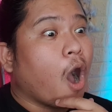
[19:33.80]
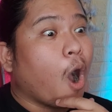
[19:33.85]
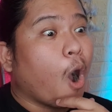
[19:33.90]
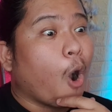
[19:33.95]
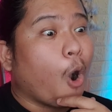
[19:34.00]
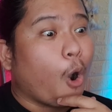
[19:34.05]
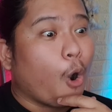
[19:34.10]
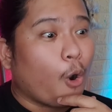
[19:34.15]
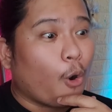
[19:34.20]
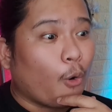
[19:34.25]

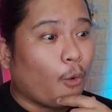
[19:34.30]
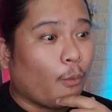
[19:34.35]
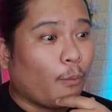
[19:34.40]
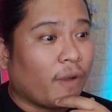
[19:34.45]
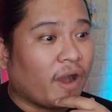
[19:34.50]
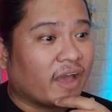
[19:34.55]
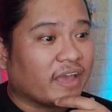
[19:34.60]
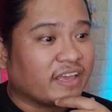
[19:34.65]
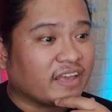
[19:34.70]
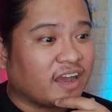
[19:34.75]
Oh
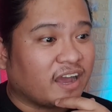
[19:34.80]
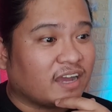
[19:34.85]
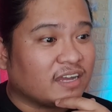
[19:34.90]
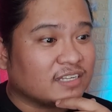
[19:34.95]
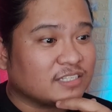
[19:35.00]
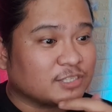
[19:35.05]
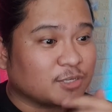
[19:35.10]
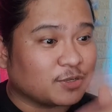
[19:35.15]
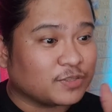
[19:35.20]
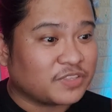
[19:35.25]
my
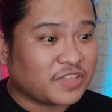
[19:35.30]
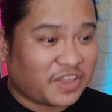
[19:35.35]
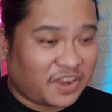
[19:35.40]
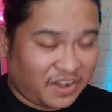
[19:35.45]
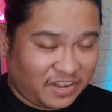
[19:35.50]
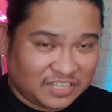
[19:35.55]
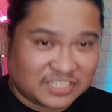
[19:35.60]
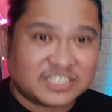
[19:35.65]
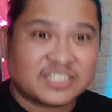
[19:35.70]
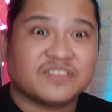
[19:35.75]
god, so
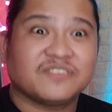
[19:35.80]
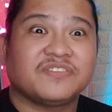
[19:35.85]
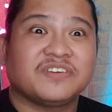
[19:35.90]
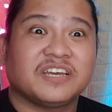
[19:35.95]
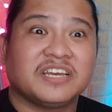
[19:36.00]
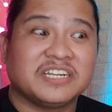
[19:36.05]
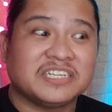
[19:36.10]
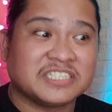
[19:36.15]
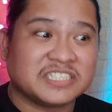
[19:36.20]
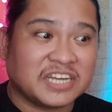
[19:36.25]
there's the
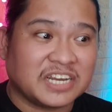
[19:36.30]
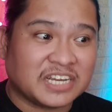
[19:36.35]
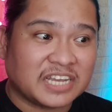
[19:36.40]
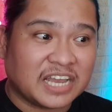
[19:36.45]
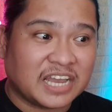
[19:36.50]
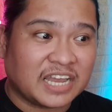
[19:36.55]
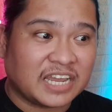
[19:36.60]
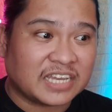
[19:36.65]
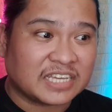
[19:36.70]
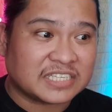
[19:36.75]
Vinta,
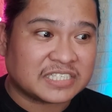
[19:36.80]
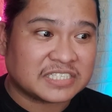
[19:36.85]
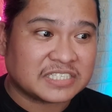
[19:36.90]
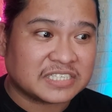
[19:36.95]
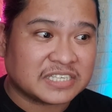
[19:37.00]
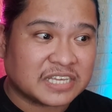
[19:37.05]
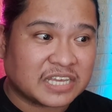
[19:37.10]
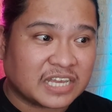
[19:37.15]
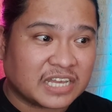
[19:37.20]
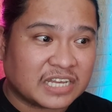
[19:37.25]
guys.
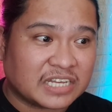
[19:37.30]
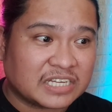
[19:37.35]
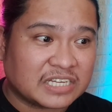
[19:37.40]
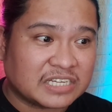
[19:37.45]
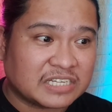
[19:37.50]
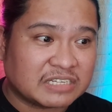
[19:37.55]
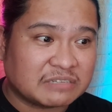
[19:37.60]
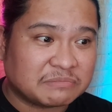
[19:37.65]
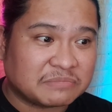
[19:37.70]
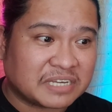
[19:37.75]

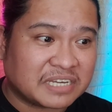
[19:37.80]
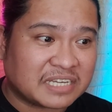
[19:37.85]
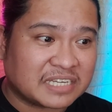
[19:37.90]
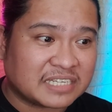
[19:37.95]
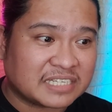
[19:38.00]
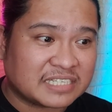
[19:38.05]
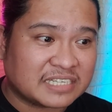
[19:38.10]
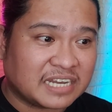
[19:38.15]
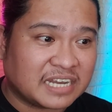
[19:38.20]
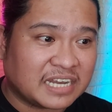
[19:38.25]
Oh
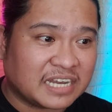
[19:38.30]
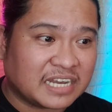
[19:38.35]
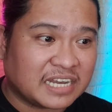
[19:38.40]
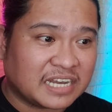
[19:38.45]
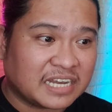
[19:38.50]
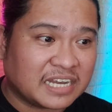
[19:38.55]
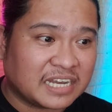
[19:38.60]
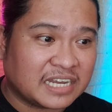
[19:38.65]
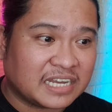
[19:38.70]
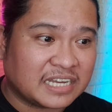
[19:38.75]
my
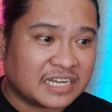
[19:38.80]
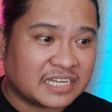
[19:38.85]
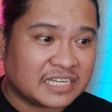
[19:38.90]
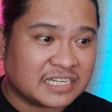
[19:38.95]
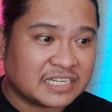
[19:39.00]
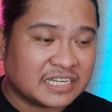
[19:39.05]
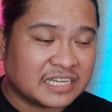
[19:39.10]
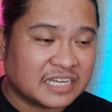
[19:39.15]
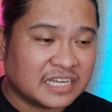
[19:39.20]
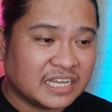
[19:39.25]
god.
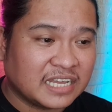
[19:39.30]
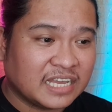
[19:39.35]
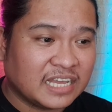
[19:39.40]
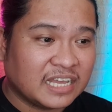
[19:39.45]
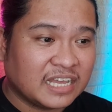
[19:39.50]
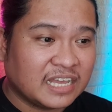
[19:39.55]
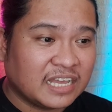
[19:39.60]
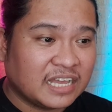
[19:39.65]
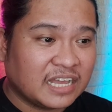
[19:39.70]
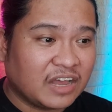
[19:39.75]

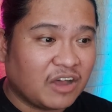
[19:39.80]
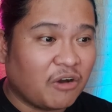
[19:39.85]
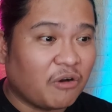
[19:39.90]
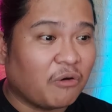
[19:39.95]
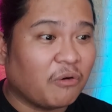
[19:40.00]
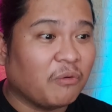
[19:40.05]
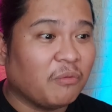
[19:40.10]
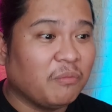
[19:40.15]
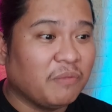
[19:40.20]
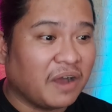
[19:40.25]

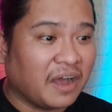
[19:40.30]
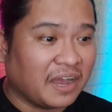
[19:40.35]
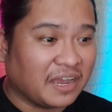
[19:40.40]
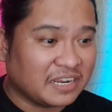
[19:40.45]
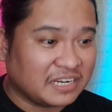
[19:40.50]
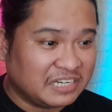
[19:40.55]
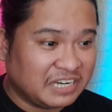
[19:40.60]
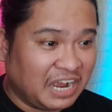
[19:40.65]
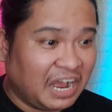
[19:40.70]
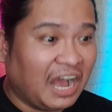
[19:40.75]
Oh my
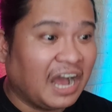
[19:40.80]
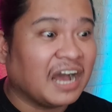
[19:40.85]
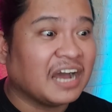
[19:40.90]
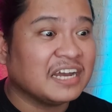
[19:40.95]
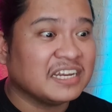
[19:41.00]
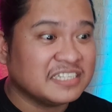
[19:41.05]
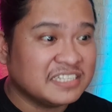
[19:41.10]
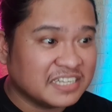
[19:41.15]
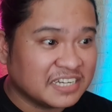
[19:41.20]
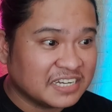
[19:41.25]

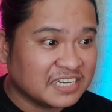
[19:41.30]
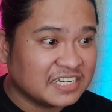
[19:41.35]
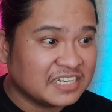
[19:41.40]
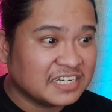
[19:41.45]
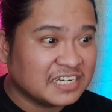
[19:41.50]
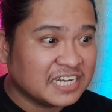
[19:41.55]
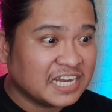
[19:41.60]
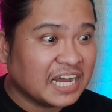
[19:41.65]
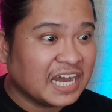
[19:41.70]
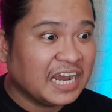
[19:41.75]
god.
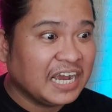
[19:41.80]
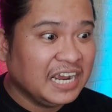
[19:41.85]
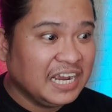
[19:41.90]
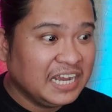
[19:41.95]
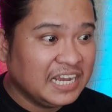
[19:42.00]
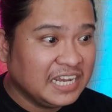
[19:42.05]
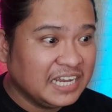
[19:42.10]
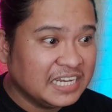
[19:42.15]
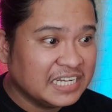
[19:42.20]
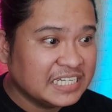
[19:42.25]

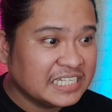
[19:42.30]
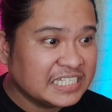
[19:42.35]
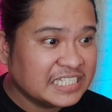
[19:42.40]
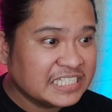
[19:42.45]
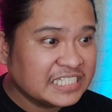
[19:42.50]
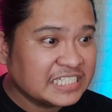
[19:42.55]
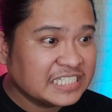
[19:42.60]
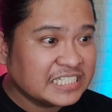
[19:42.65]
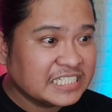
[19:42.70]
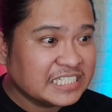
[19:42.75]

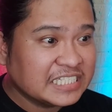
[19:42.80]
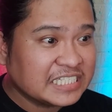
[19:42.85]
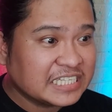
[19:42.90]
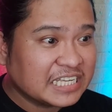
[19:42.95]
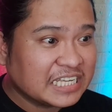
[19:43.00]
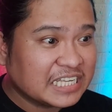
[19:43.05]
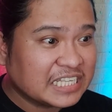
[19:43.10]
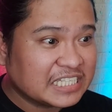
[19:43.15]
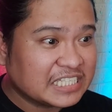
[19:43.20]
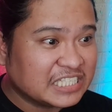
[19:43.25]

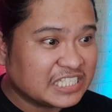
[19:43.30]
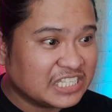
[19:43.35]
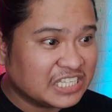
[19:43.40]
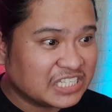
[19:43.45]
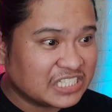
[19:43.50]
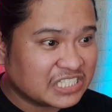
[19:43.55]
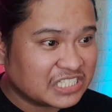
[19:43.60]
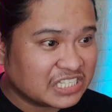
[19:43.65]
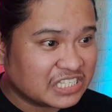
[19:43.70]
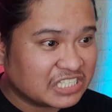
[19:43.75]

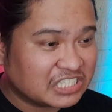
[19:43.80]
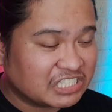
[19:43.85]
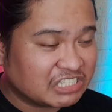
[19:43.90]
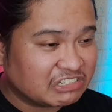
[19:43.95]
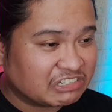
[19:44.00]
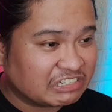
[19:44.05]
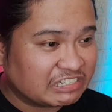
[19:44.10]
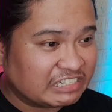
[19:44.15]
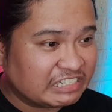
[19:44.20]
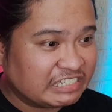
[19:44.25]
This is
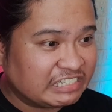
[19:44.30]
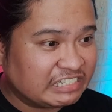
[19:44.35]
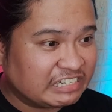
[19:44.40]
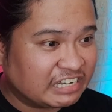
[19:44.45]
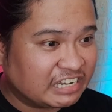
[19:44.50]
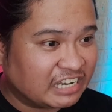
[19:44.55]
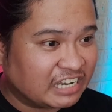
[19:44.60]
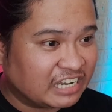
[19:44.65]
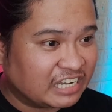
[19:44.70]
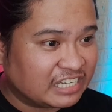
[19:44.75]
really
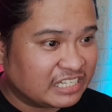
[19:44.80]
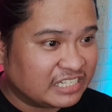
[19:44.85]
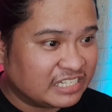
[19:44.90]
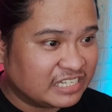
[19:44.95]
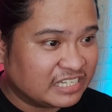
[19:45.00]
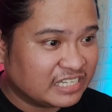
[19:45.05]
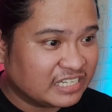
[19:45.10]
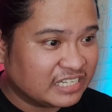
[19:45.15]
good.